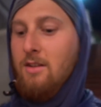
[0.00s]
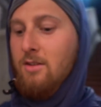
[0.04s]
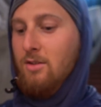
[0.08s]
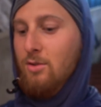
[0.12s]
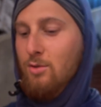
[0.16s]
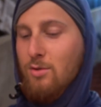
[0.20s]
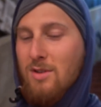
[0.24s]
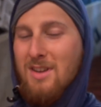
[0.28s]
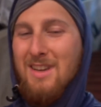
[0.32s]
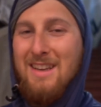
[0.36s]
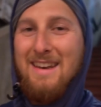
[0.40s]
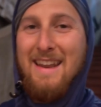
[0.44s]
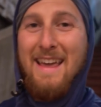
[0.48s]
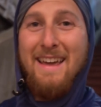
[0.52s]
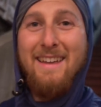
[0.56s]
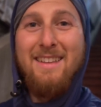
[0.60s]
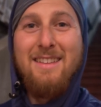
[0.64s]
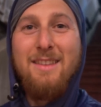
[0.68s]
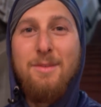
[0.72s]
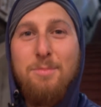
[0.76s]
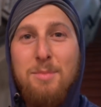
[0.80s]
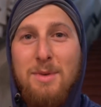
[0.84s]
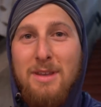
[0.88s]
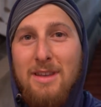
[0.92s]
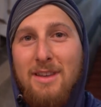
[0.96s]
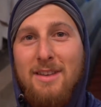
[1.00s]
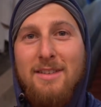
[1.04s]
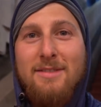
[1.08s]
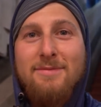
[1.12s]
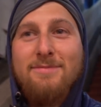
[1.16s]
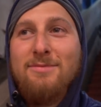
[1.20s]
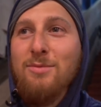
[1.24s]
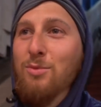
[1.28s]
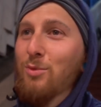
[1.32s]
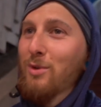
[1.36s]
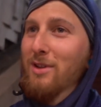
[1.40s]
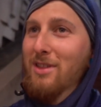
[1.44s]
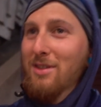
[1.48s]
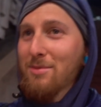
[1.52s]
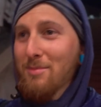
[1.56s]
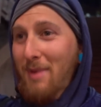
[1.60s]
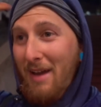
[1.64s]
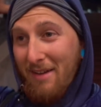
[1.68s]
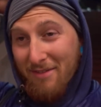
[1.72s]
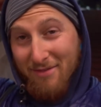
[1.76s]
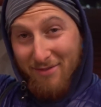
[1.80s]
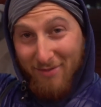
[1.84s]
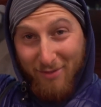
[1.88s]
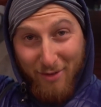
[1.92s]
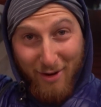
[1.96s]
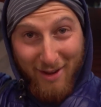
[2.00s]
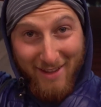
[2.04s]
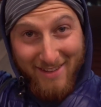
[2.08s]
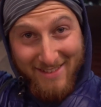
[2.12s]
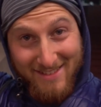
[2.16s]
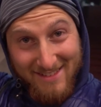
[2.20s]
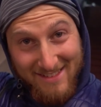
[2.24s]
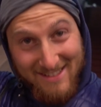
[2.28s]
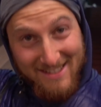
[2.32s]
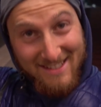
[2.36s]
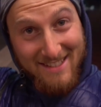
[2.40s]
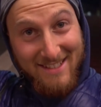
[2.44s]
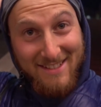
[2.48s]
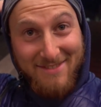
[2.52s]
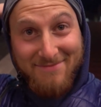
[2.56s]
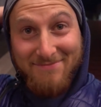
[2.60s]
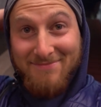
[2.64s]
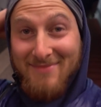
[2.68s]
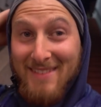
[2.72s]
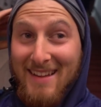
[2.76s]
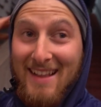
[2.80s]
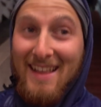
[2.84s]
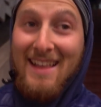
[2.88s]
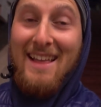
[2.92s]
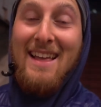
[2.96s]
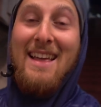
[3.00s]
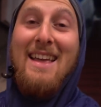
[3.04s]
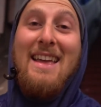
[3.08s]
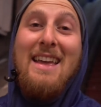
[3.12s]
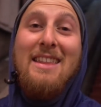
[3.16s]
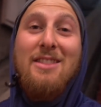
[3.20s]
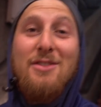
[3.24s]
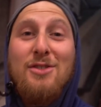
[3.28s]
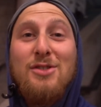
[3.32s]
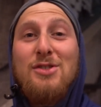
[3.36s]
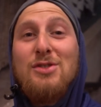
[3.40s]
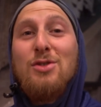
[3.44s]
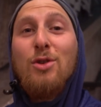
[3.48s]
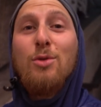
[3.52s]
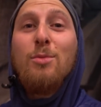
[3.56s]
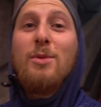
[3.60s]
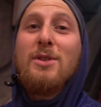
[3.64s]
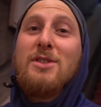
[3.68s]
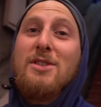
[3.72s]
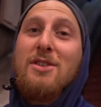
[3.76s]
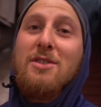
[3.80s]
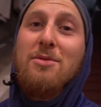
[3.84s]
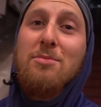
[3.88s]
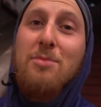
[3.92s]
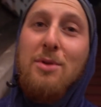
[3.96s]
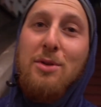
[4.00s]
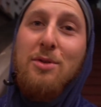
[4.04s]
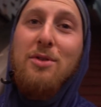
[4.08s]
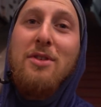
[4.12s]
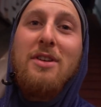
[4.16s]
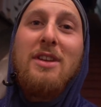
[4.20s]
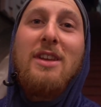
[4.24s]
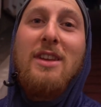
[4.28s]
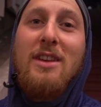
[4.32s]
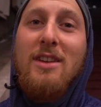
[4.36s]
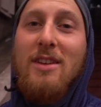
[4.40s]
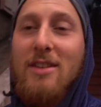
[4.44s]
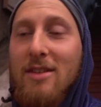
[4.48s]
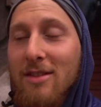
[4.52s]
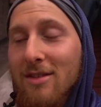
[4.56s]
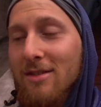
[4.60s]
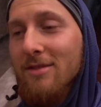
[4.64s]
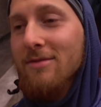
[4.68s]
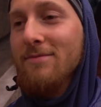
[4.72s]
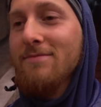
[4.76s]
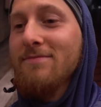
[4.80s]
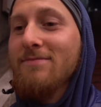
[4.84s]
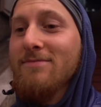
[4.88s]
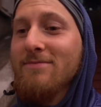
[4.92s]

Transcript: You connect me with my friends, and there's so much community here.